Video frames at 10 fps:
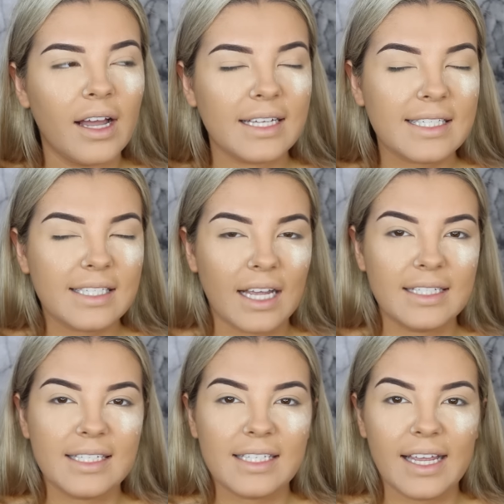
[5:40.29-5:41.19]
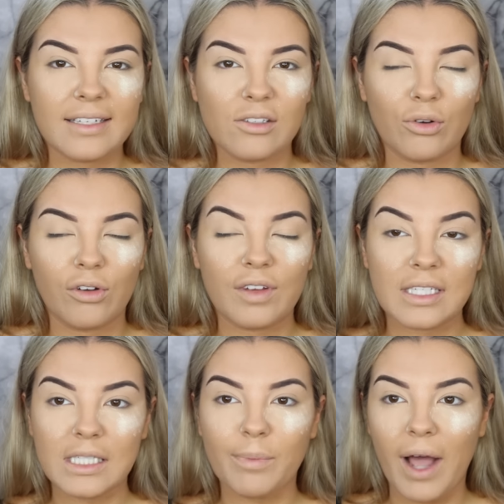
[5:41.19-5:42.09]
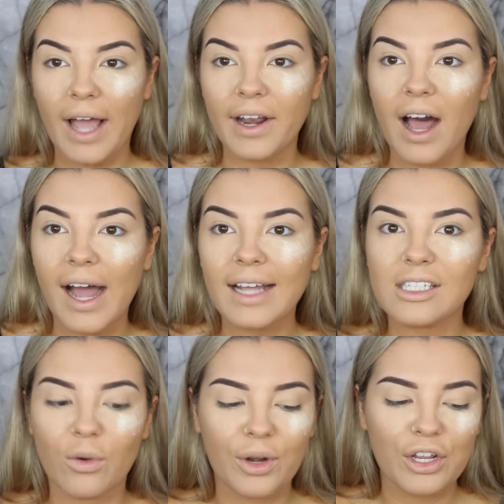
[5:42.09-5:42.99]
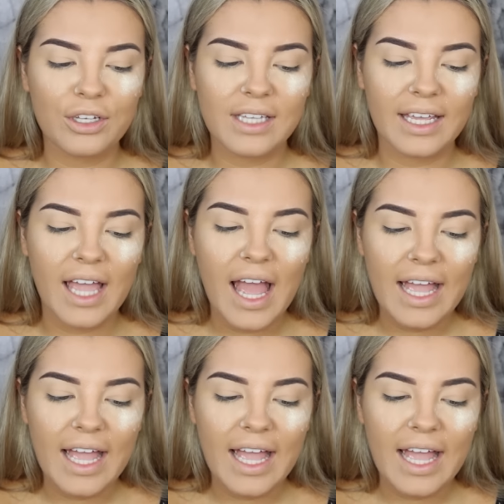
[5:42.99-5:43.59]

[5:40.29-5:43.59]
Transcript: a sunset sort of inspired eye, so I want to use like